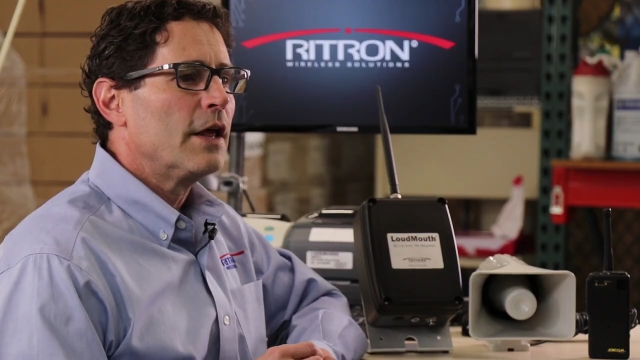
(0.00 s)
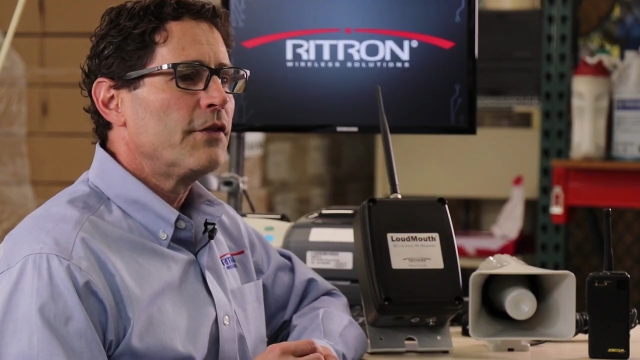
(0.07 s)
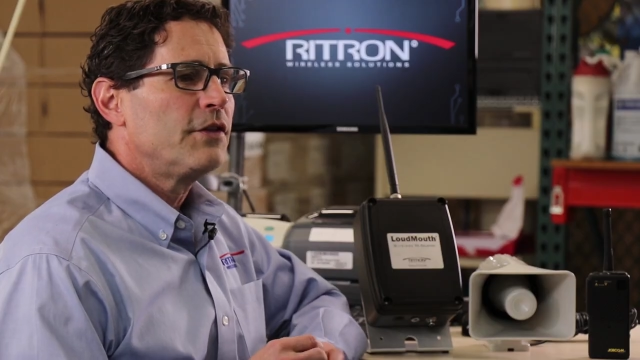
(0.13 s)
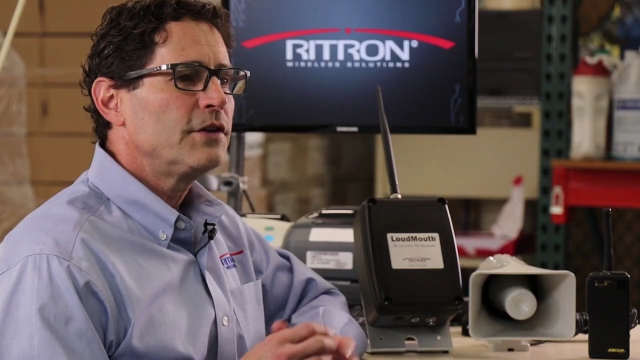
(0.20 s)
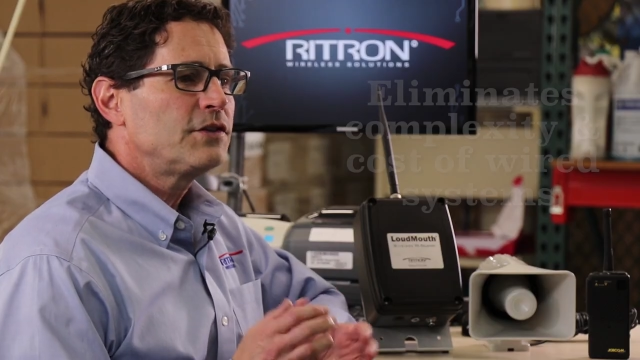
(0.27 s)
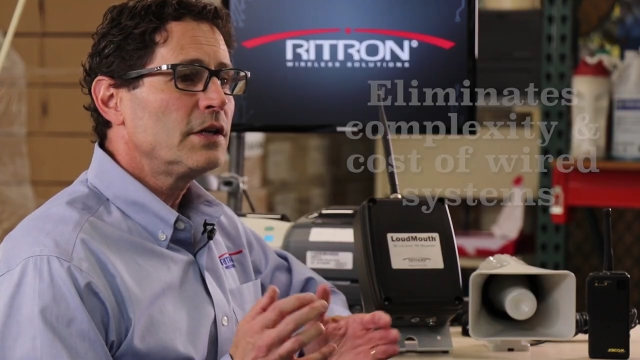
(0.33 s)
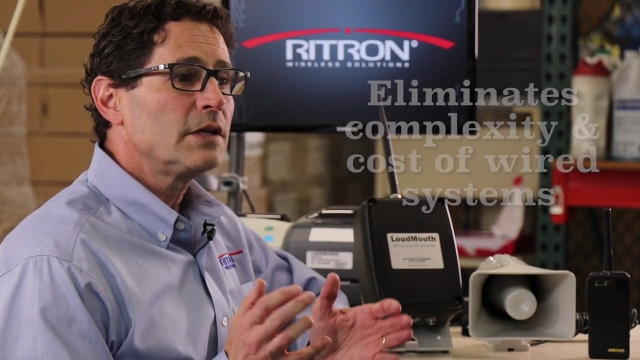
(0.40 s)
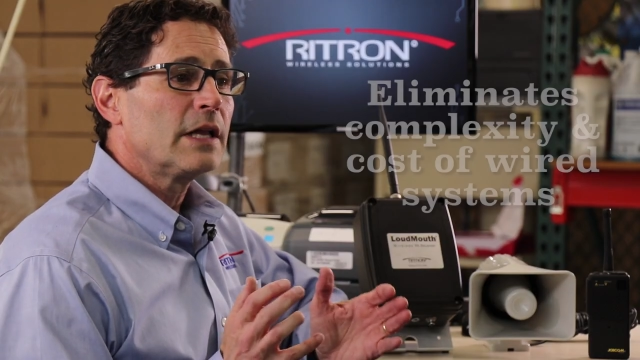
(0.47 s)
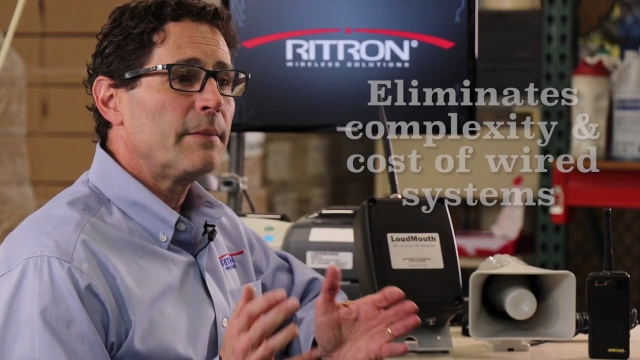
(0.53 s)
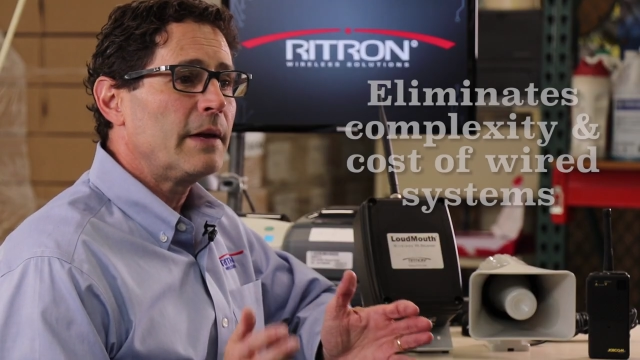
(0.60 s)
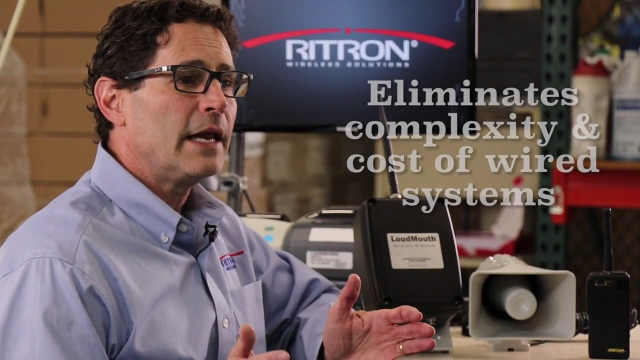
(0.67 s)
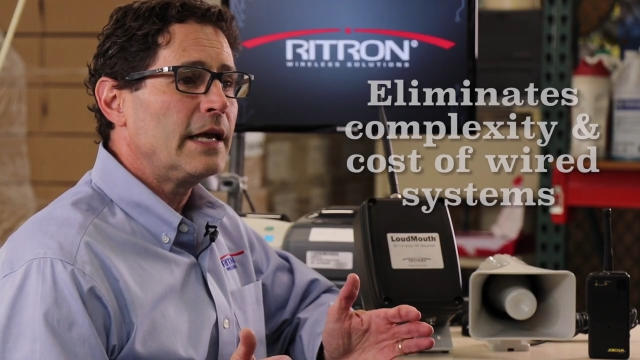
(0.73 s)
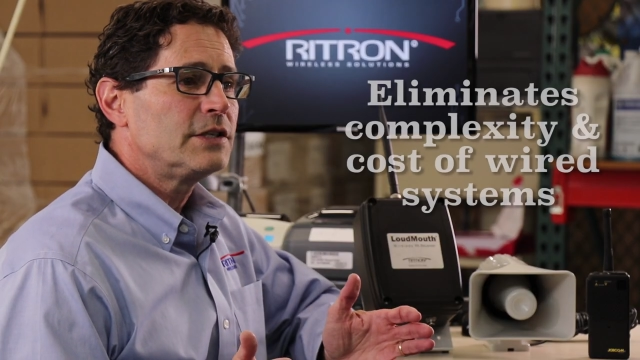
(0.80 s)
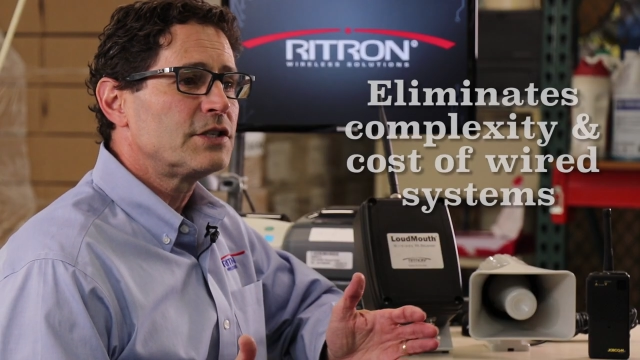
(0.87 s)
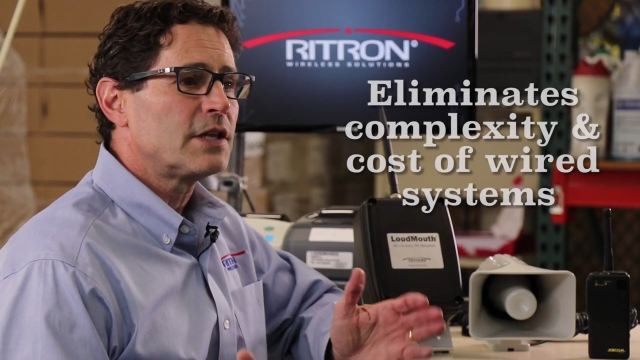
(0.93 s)
This
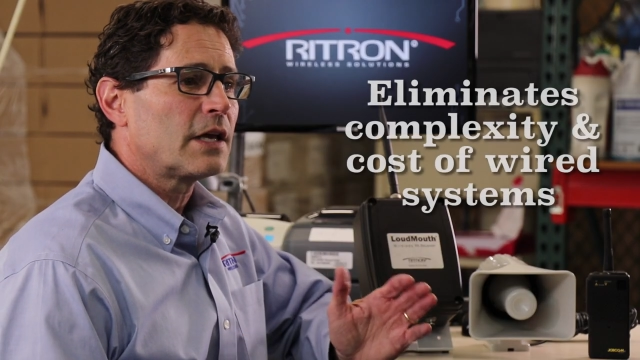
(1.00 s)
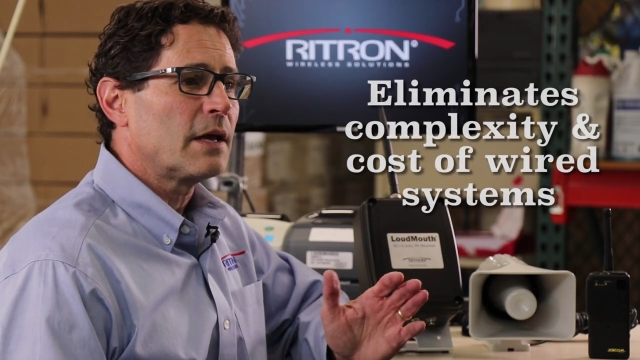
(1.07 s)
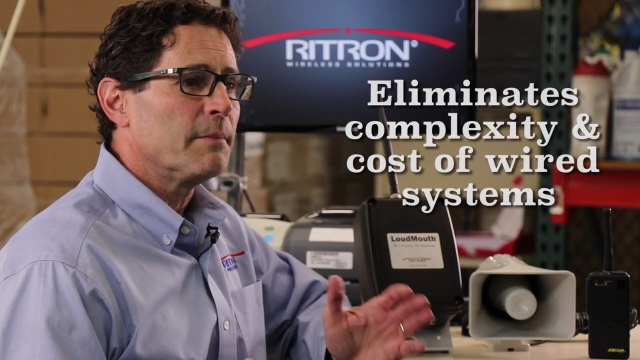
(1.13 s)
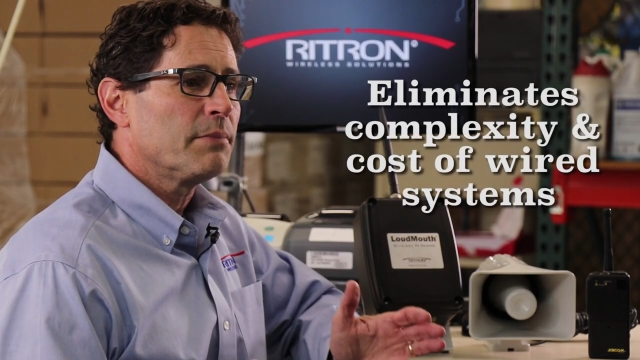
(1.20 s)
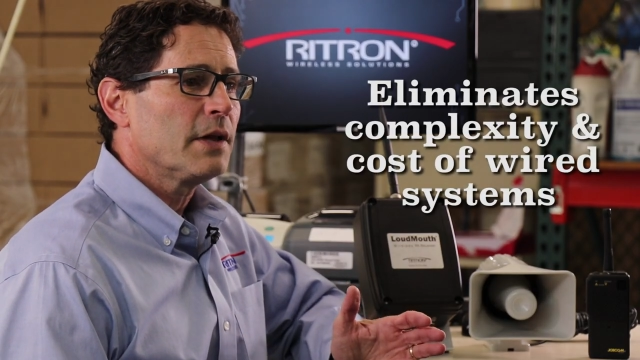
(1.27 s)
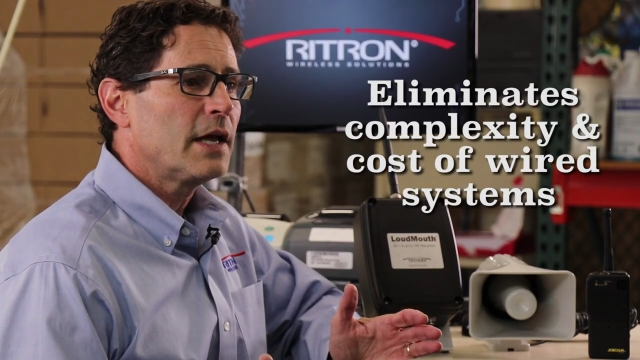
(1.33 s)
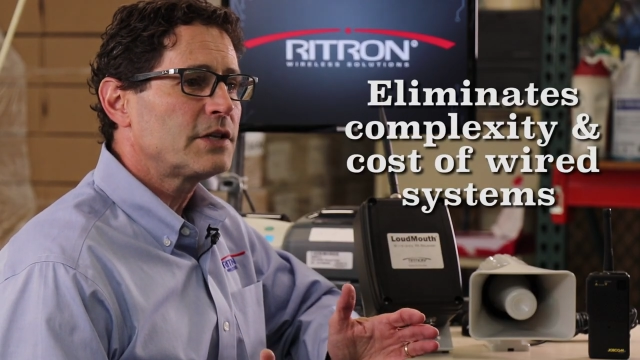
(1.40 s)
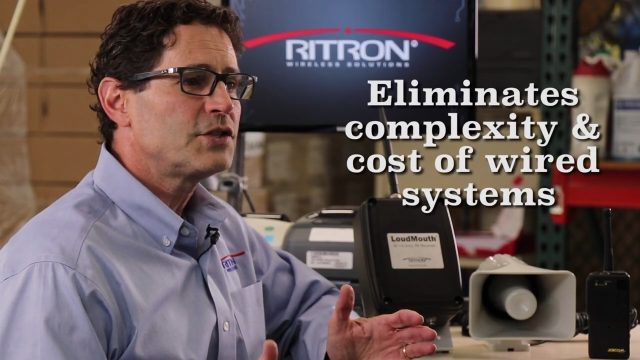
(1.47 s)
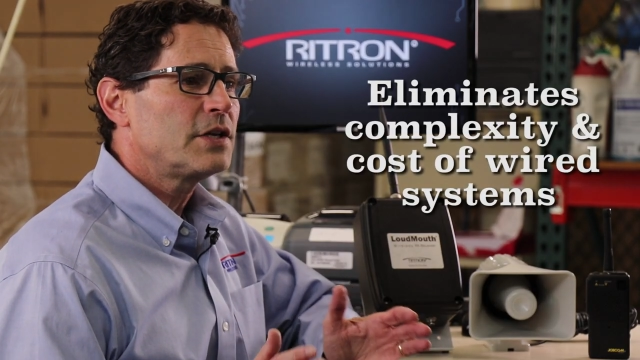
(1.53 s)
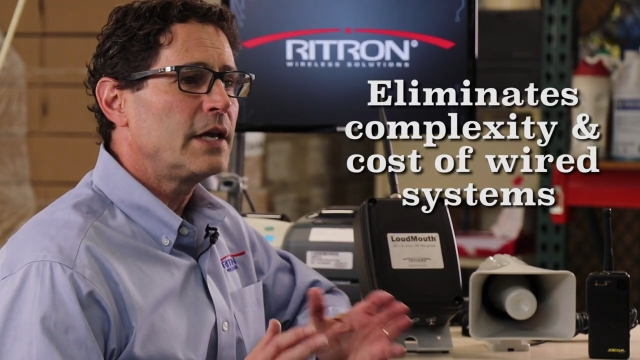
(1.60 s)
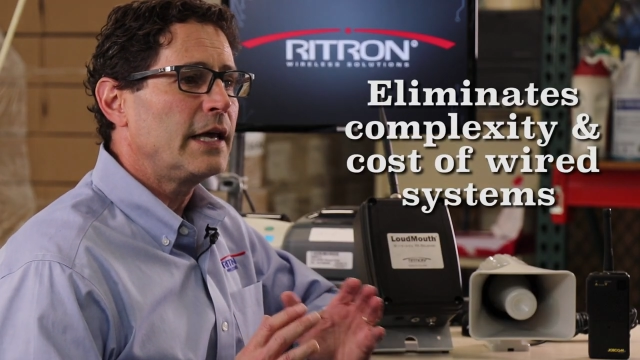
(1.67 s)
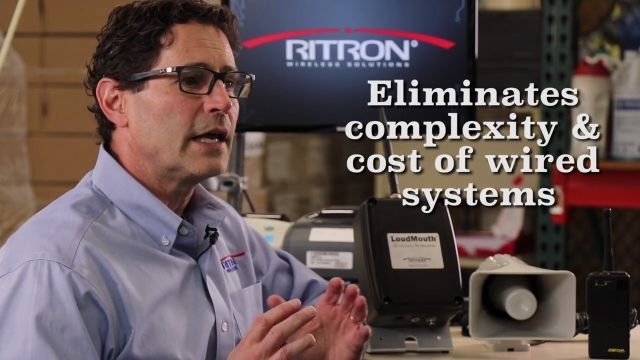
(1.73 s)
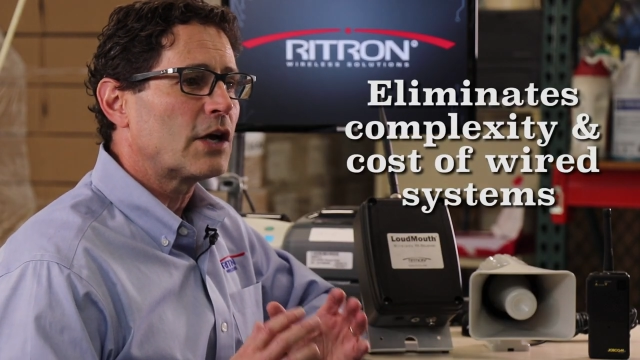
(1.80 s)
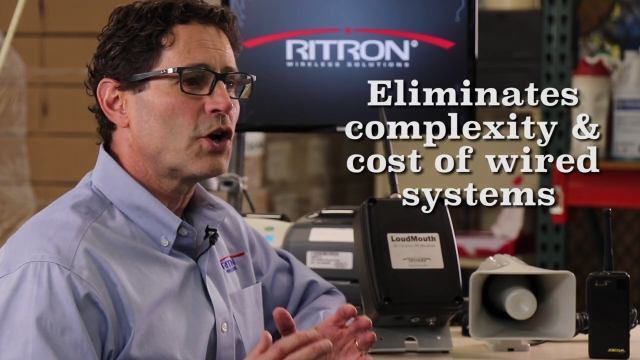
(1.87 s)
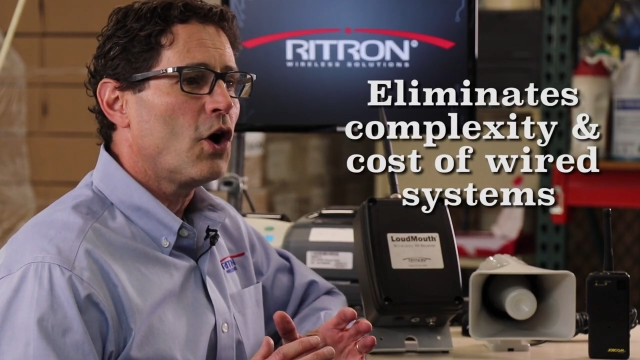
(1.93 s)
eliminates the complexity and